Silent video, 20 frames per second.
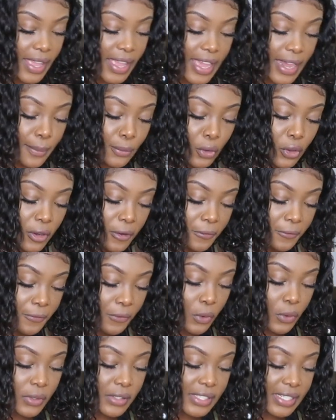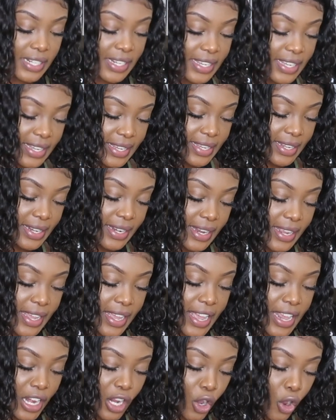And I'm gonna fold it in
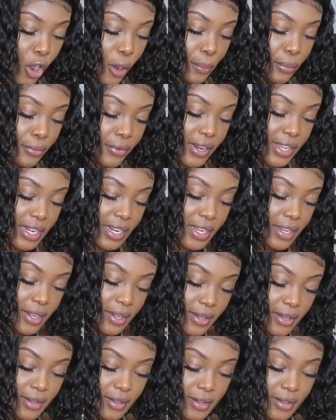and incorporate it.